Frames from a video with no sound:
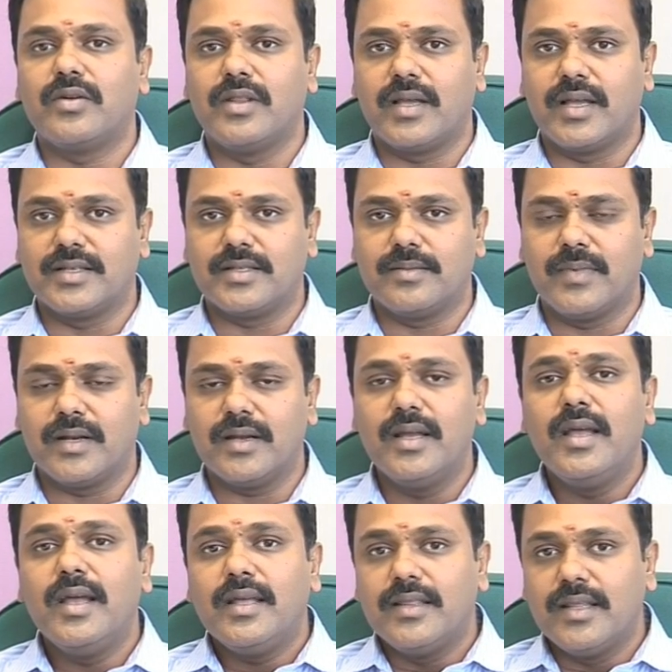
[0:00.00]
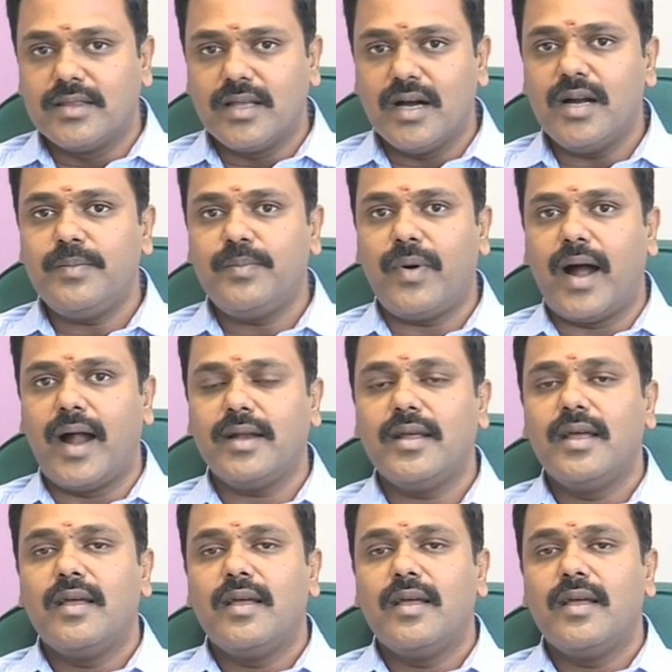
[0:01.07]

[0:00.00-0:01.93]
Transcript: to the customer. The third part,